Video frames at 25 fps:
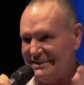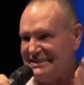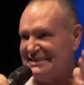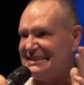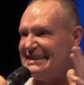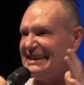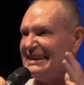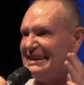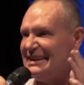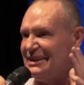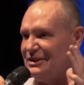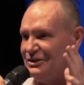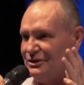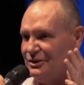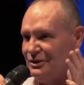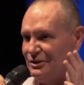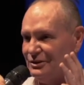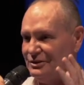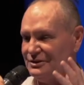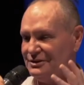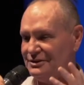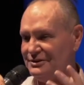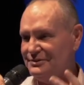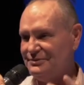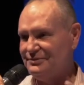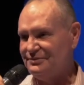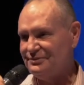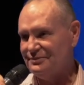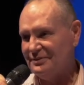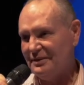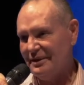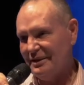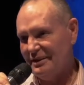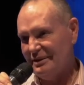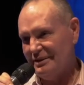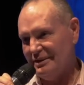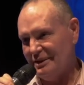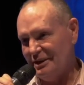I stayed indoors.
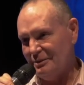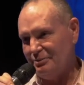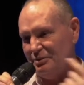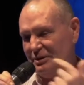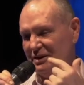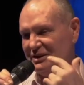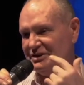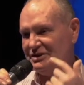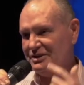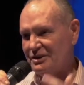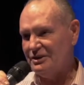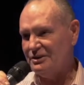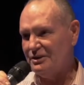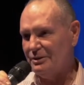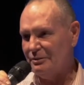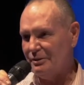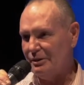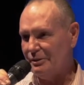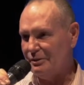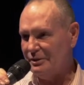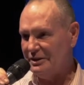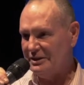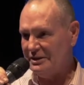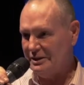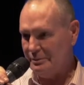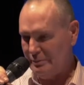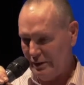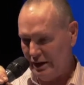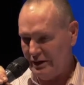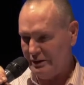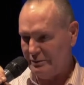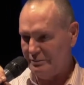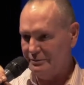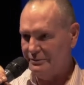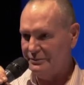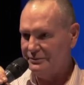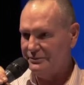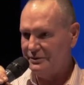The police turned up and went, you
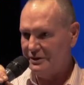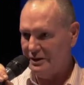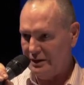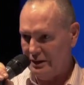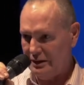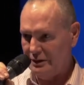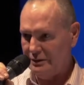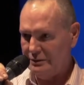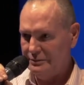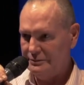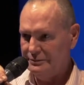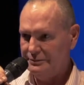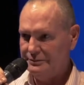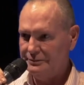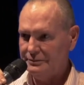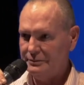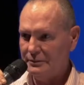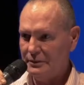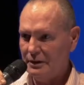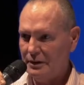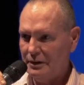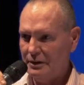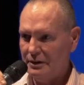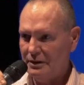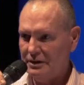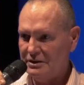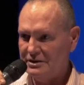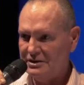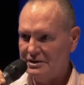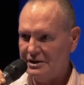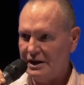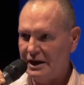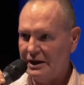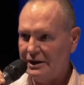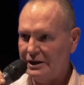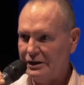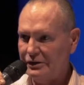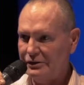met him? Yeah.
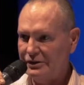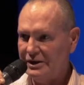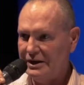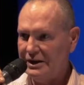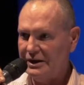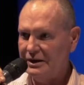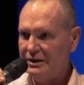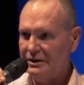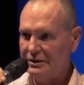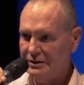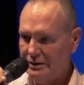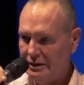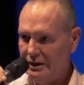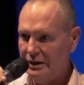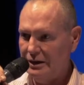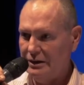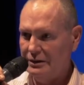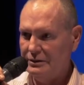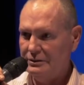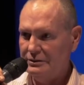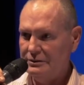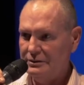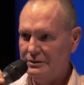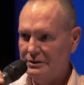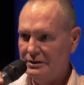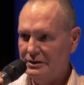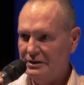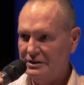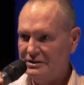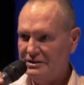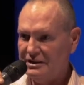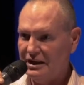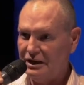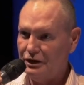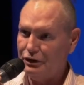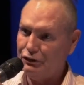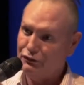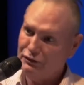Is he IRA? Yeah.
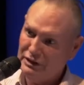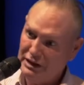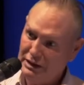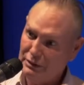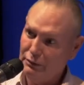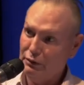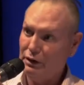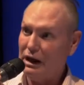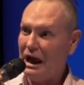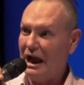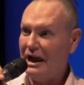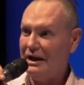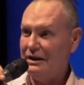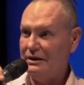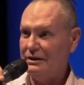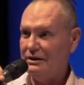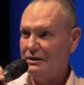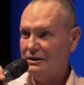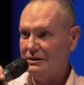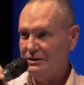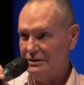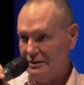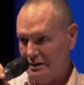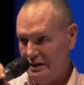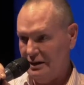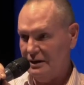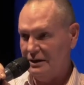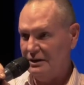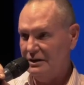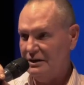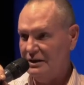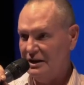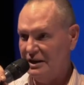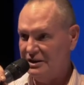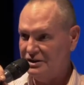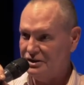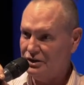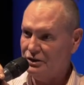Is that the real guy?
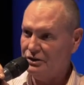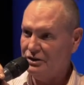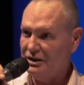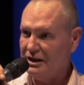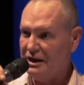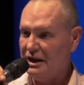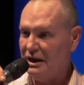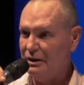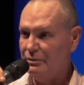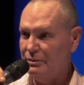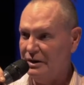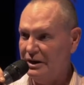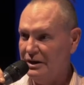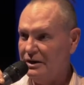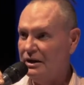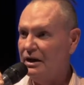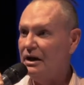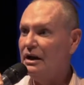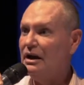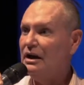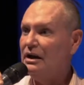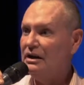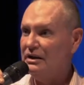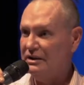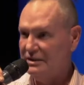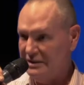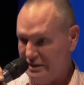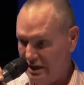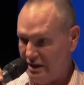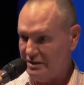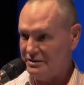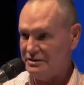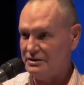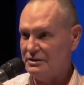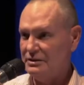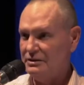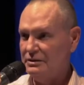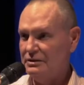Yeah. Is he going to kill me?
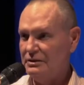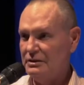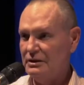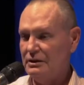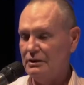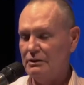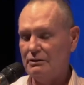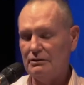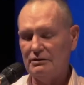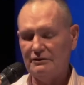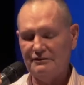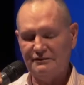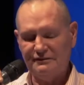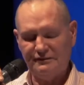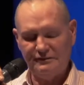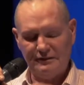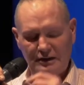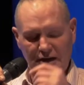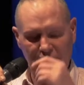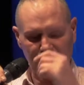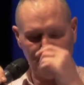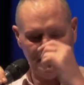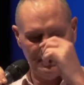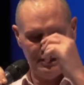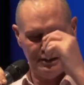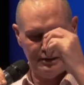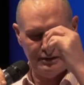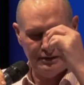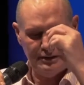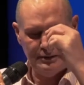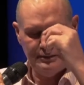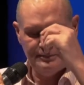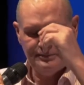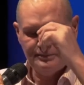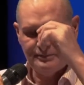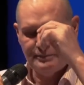Yes. Oh, fuck me.